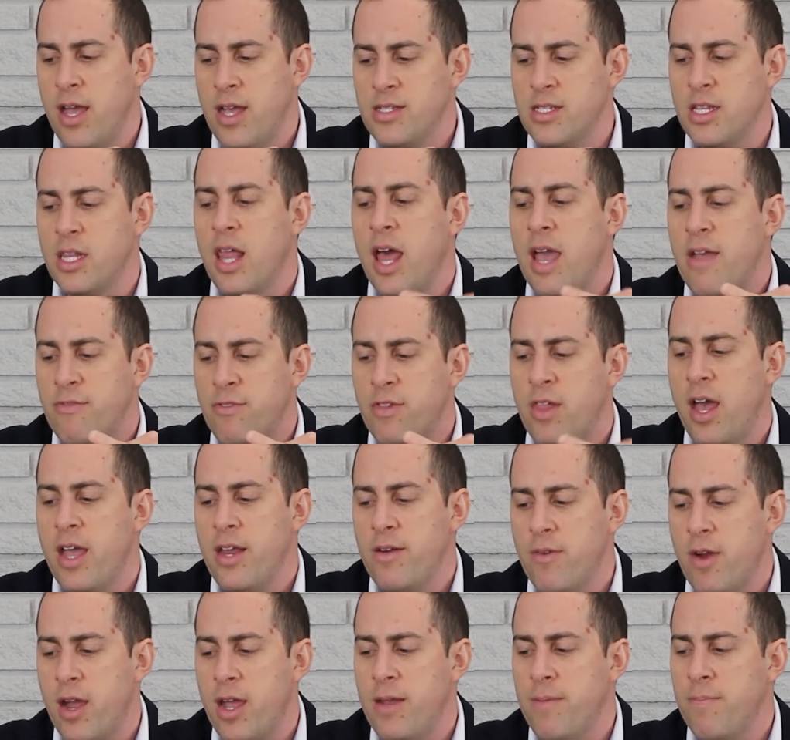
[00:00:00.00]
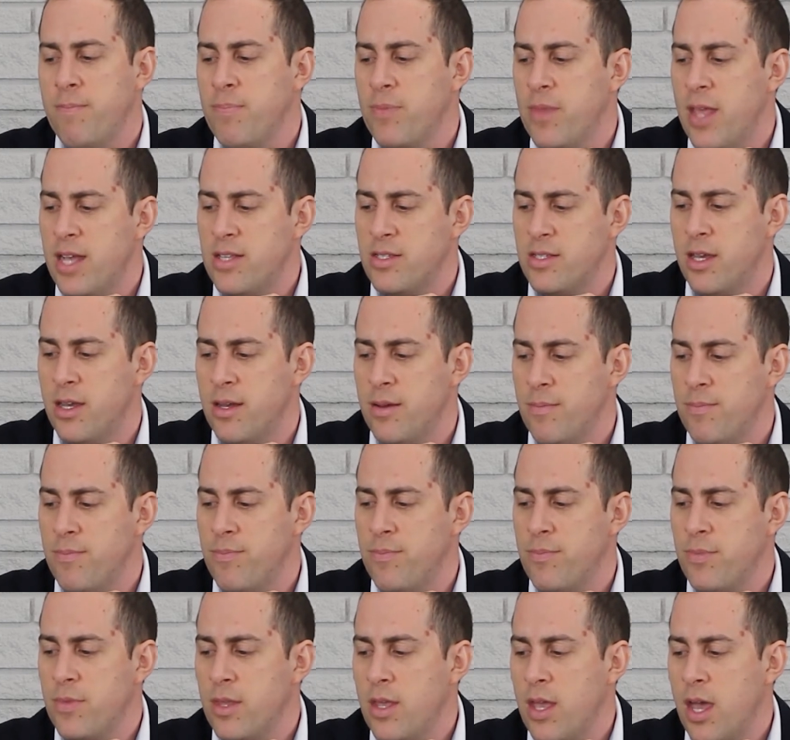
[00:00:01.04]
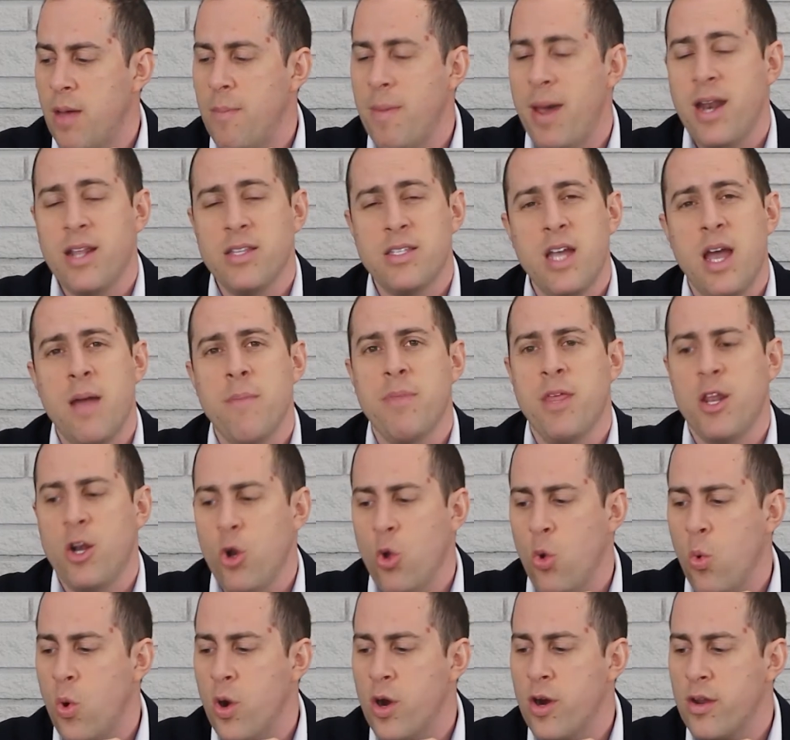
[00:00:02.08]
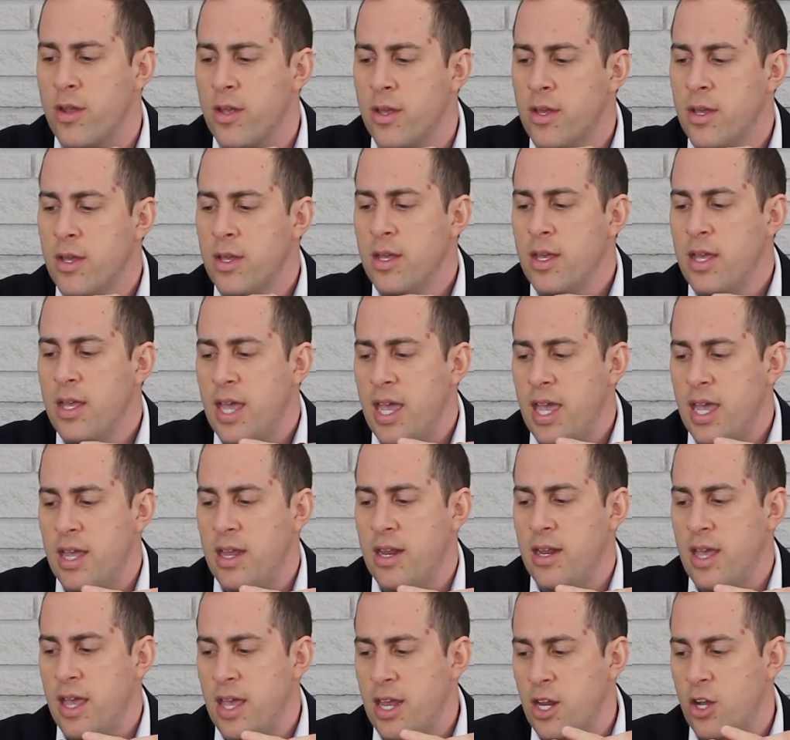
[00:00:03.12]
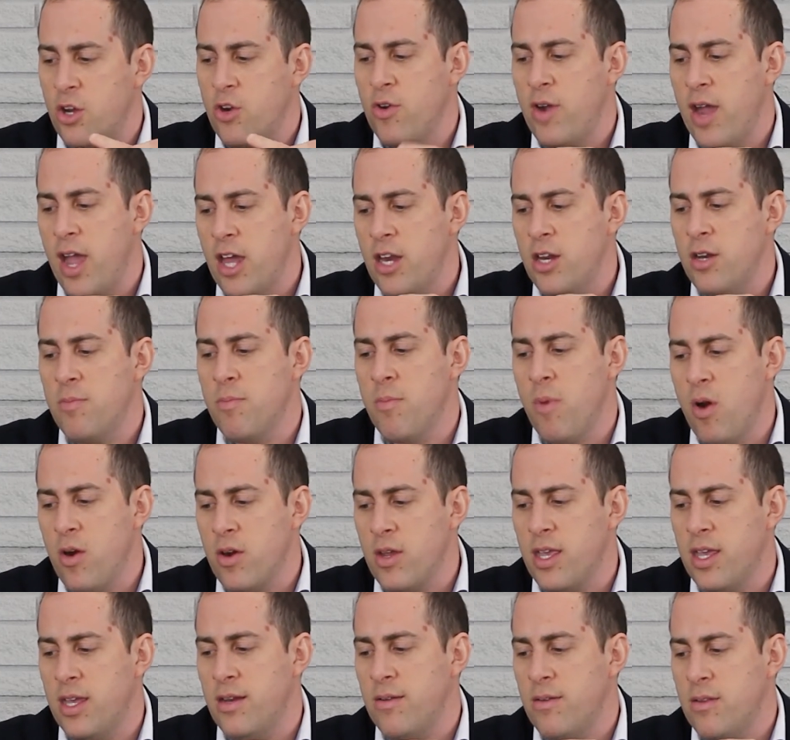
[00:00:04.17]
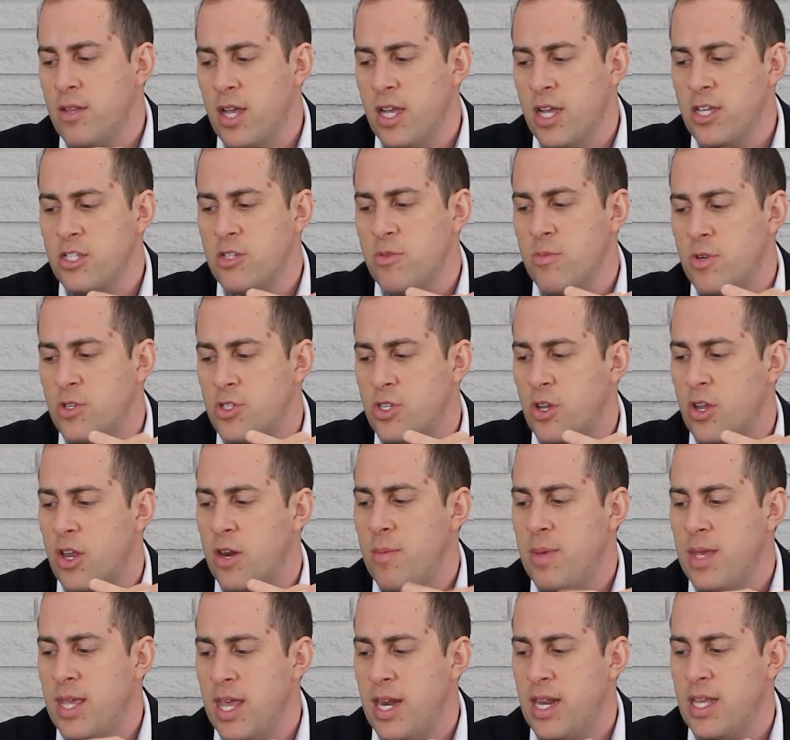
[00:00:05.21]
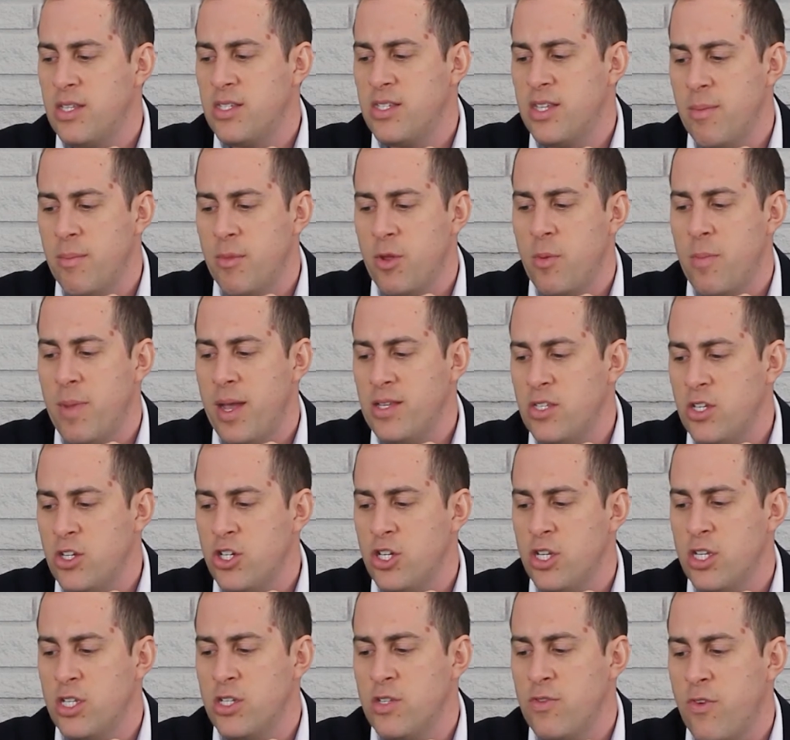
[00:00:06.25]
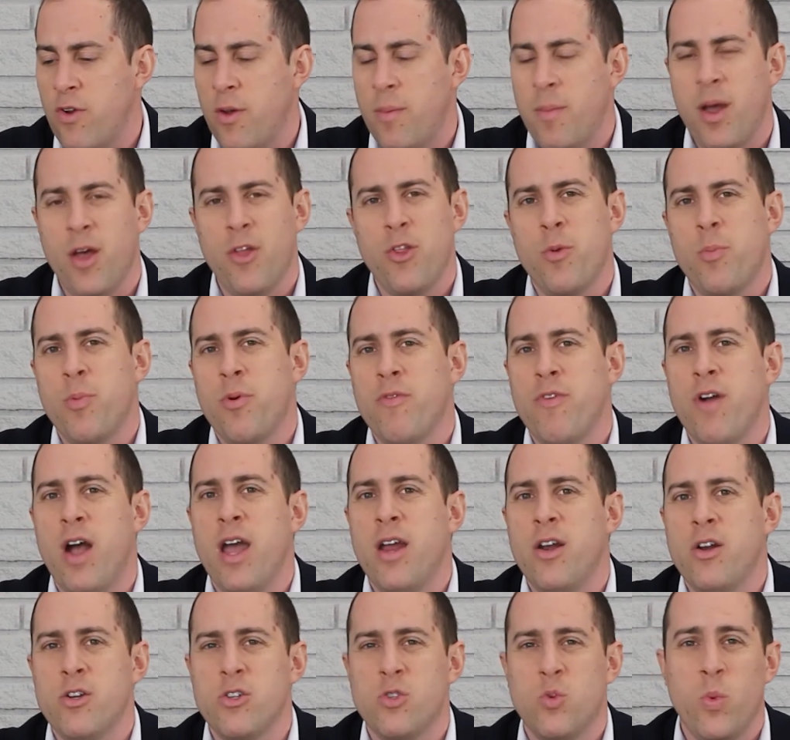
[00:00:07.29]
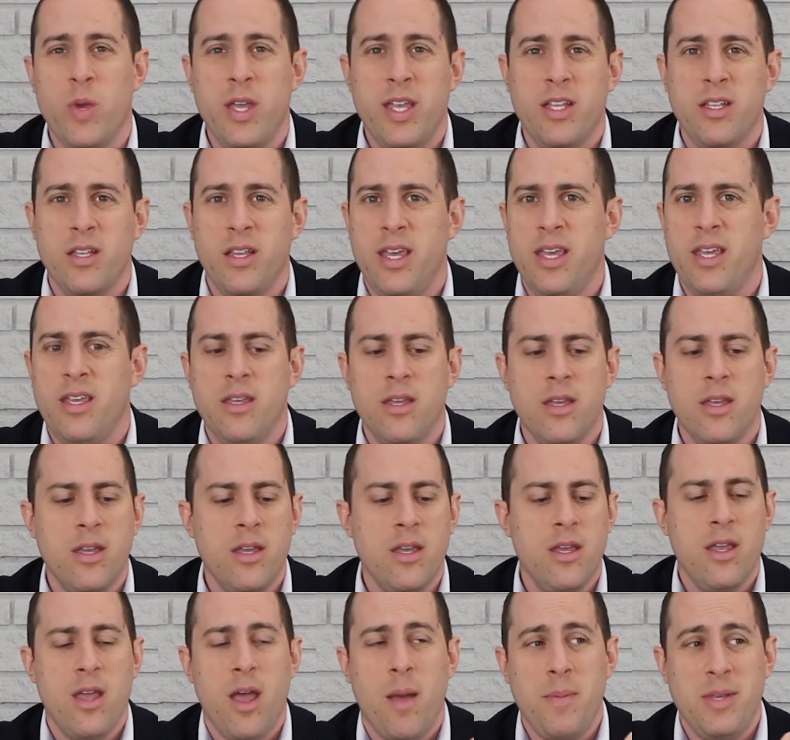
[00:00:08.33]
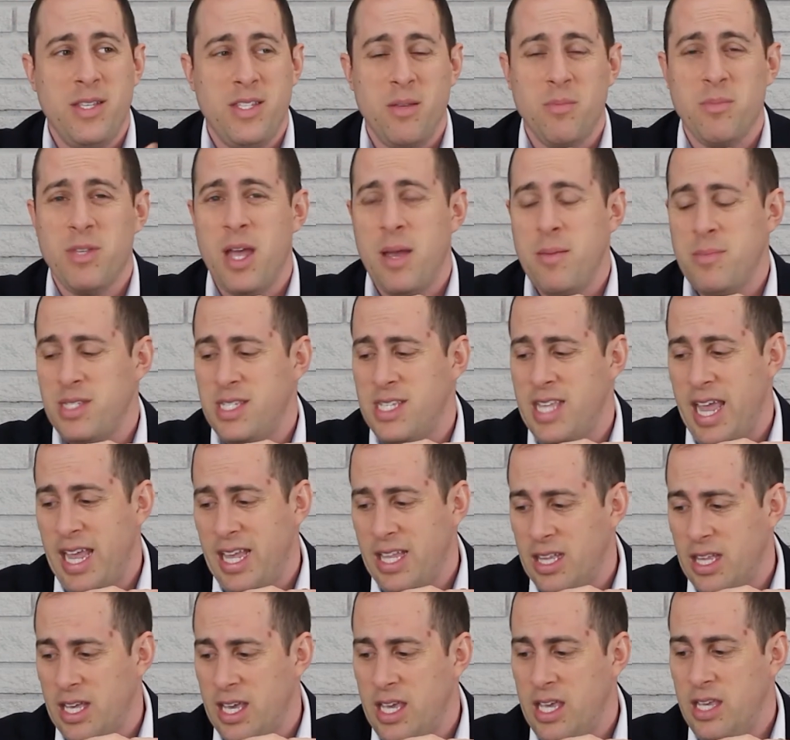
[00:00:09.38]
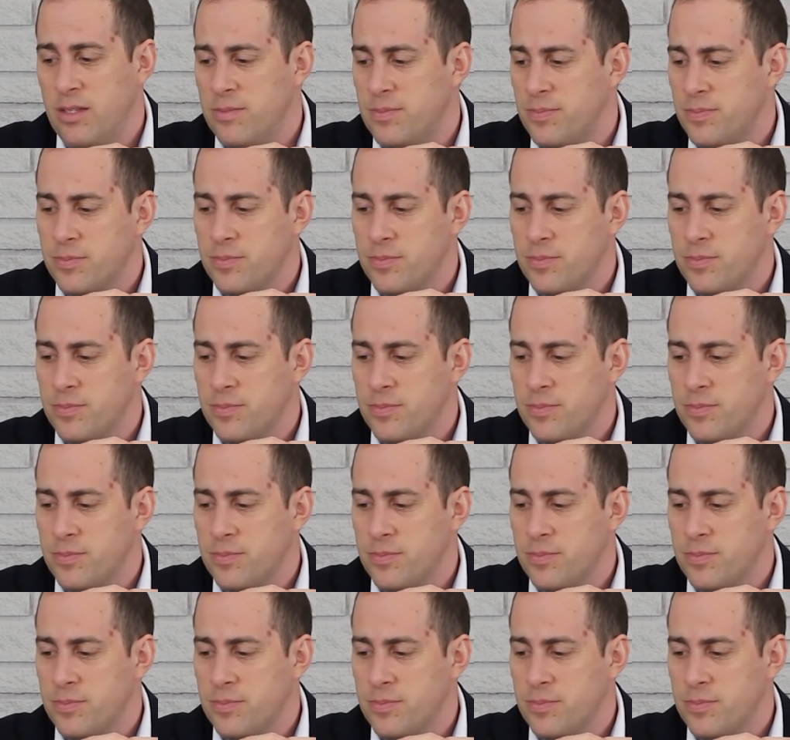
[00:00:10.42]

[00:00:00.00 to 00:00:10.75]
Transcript: lifeline, right? Has a amount of time that it'll work. And in a crowded market, customers, they're going to be getting similar messages from other providers weekly. I mean, sometimes daily.